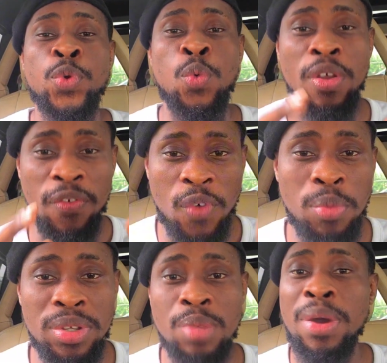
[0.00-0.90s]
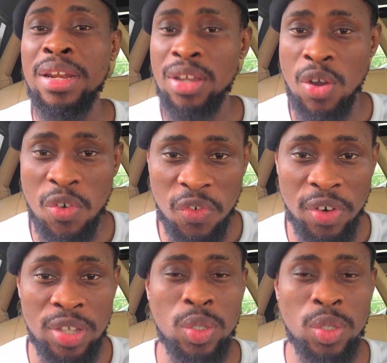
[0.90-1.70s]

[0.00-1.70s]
were formed in the Berlin Conference.